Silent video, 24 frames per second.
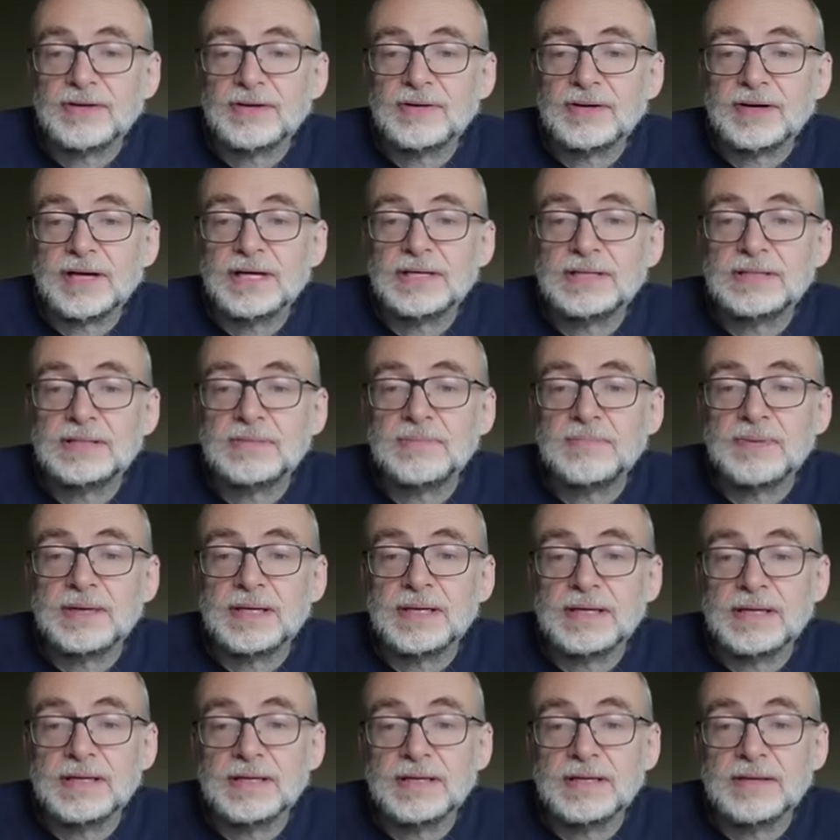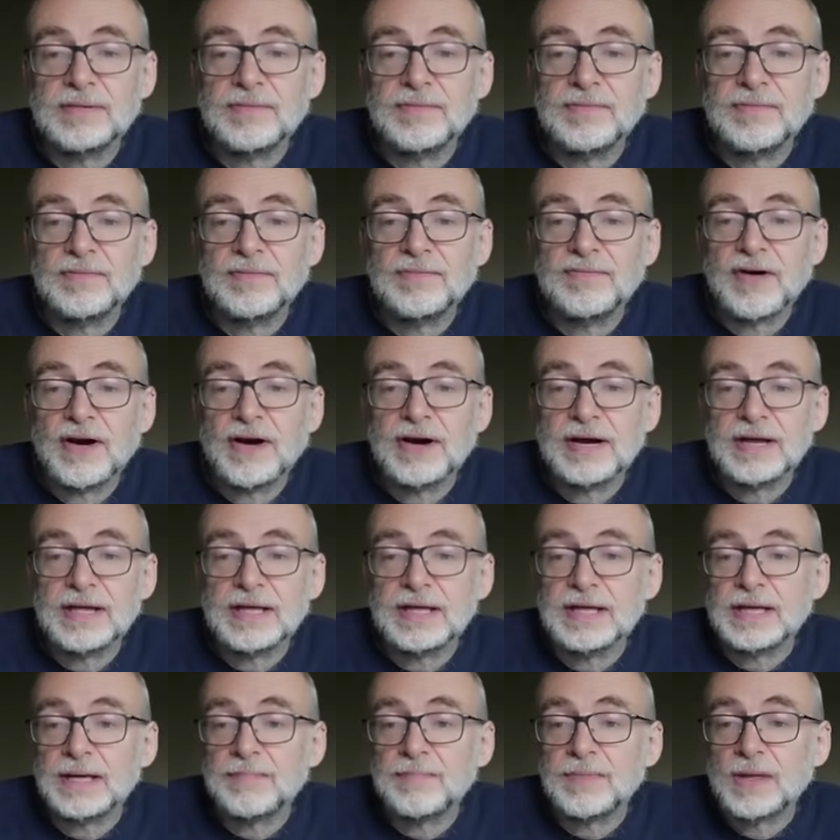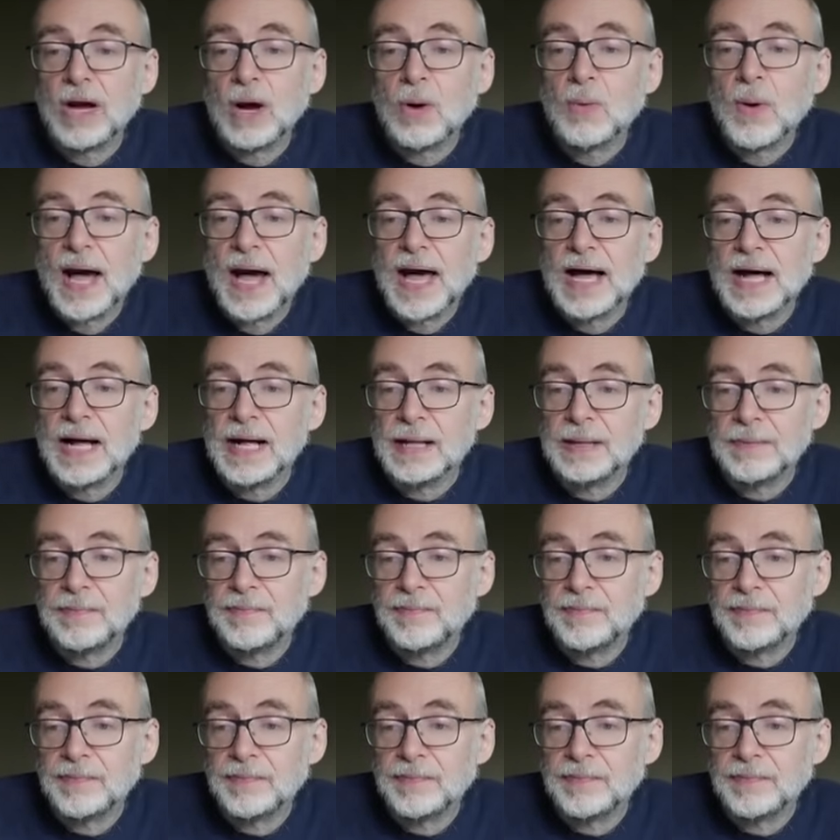you're going to be very aware,